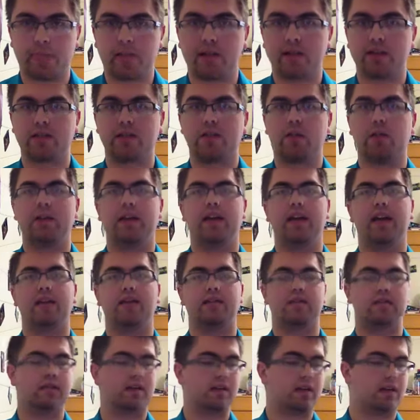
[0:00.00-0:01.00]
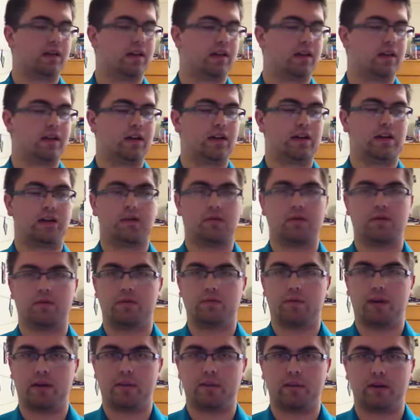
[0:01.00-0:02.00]
So again,
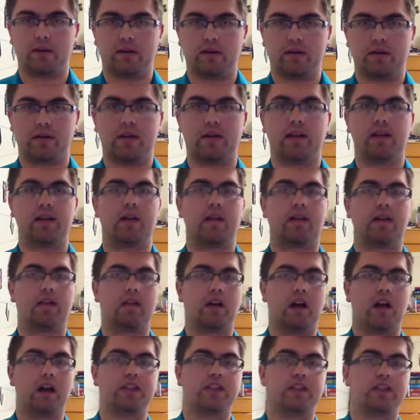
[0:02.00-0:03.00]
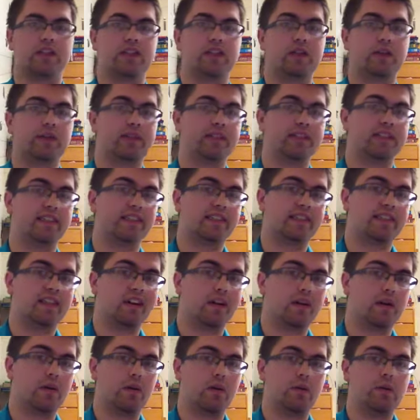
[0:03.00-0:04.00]
remember, longitude is
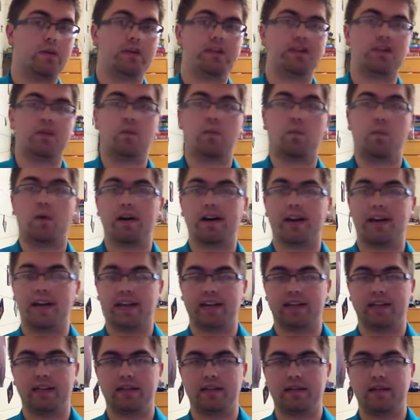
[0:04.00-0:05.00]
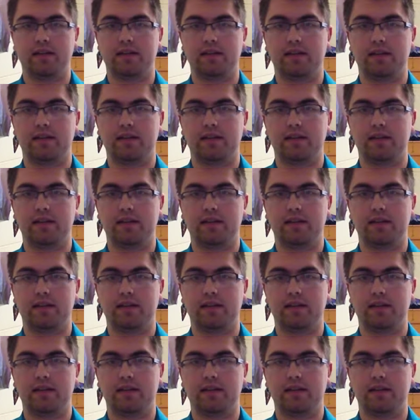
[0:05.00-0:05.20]
0 to 180,